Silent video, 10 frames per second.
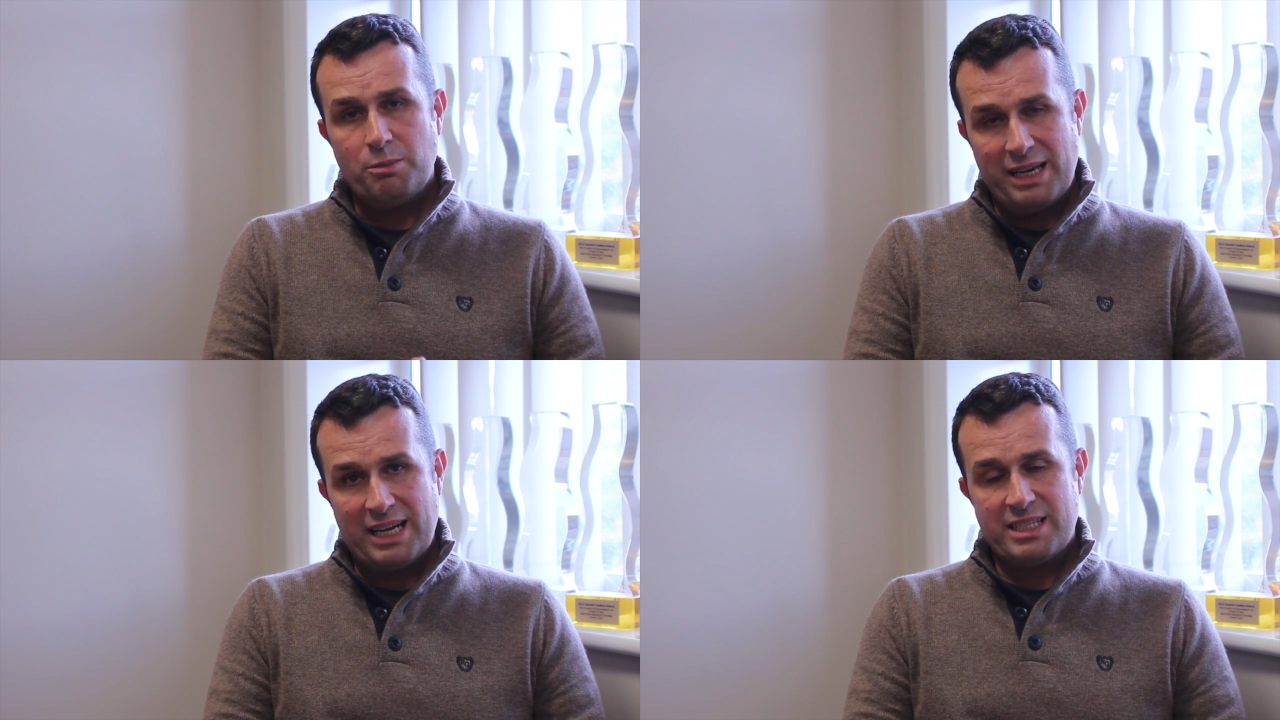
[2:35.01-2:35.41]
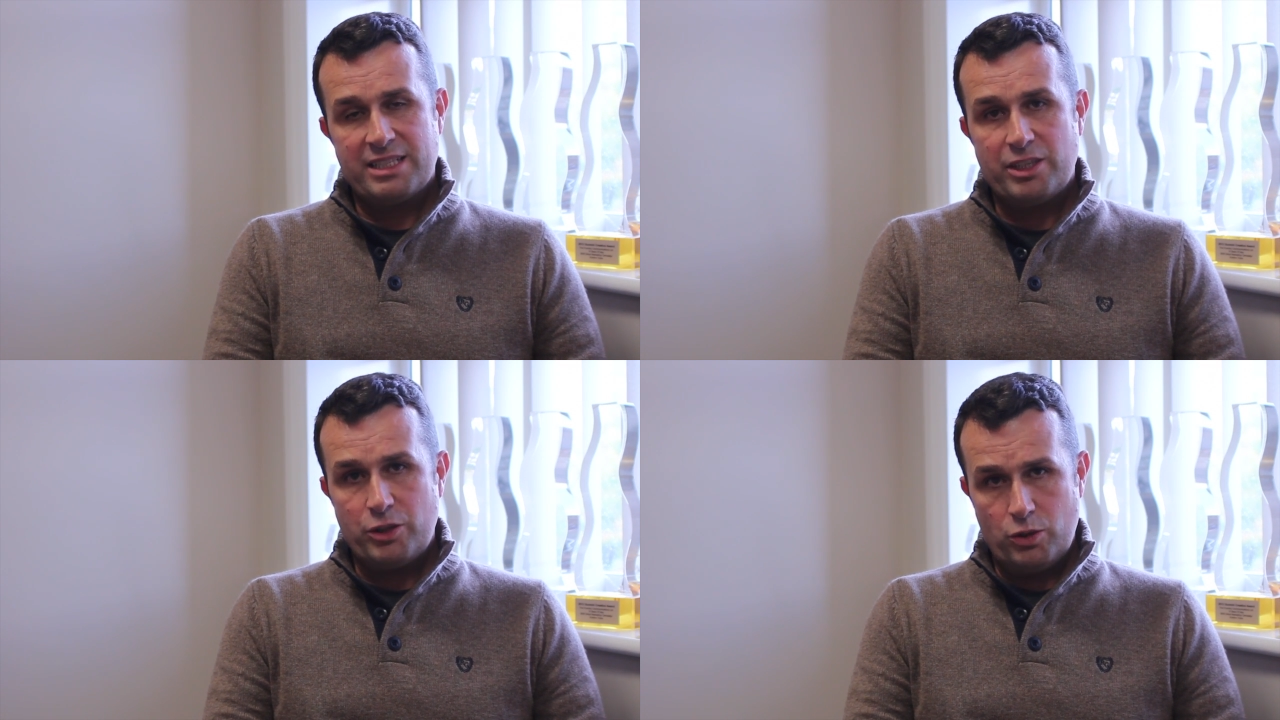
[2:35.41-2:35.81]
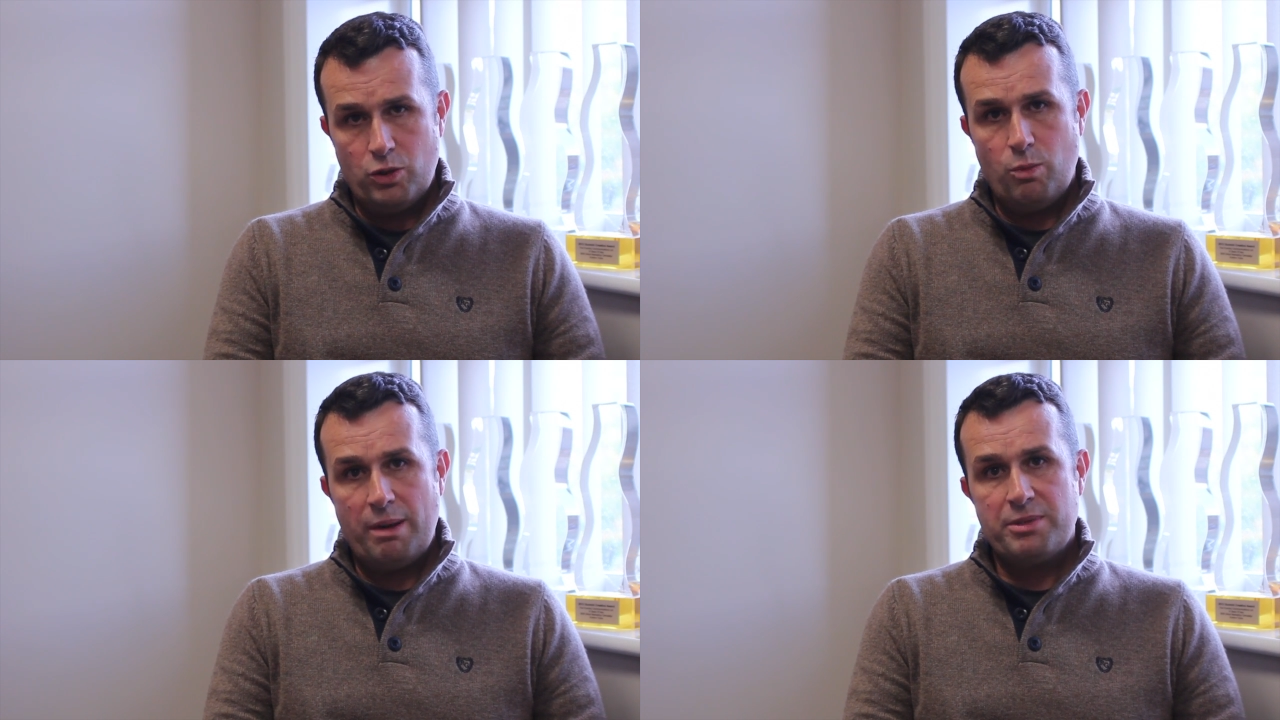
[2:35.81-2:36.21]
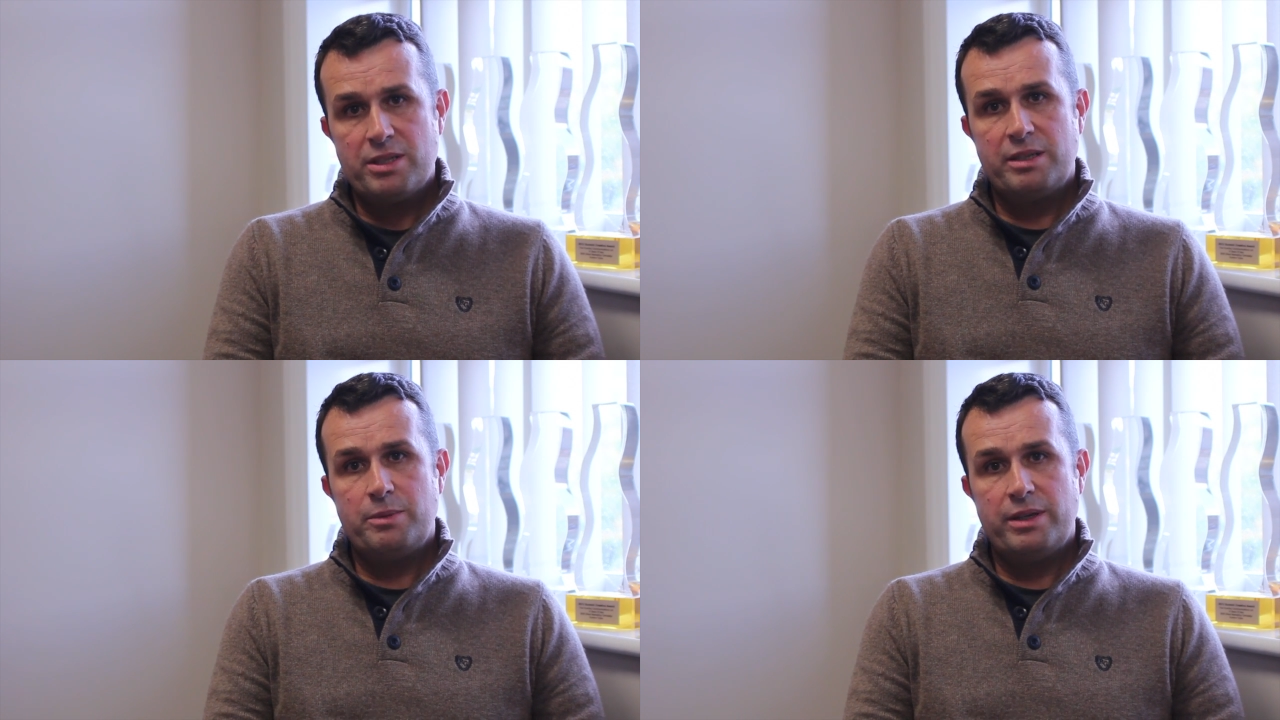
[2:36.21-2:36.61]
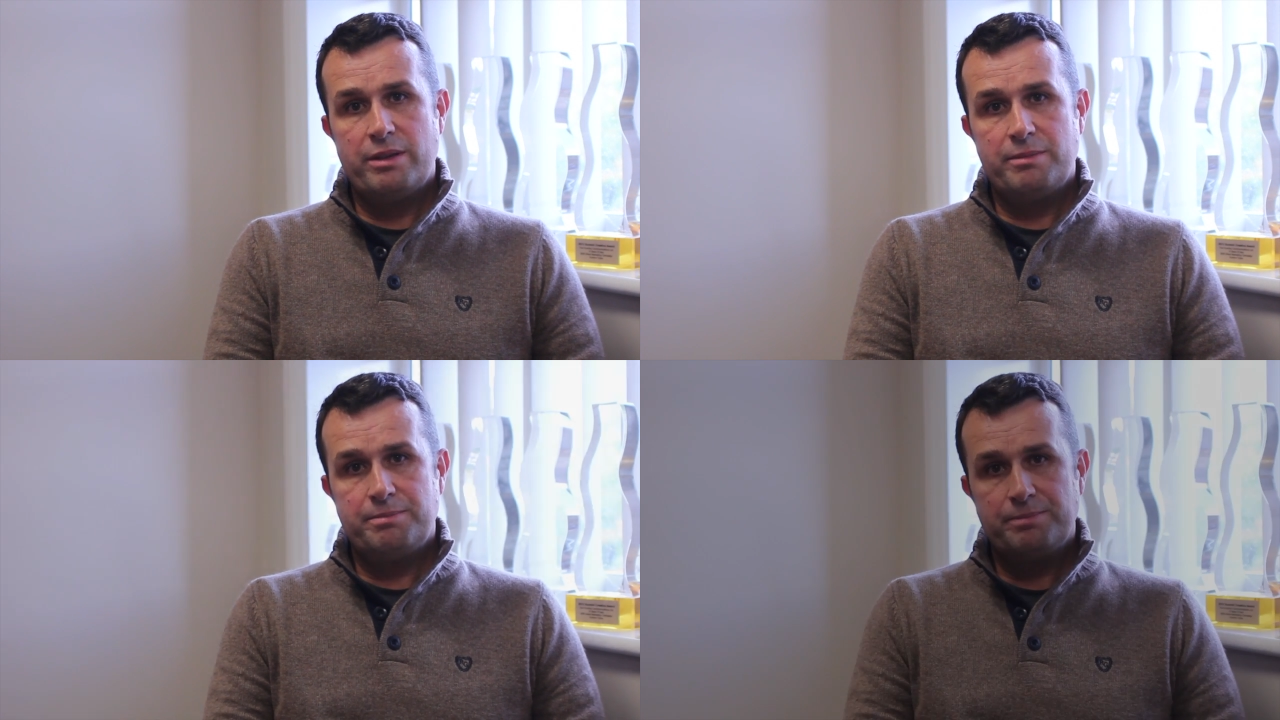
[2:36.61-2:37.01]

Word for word: will be accessing your website with?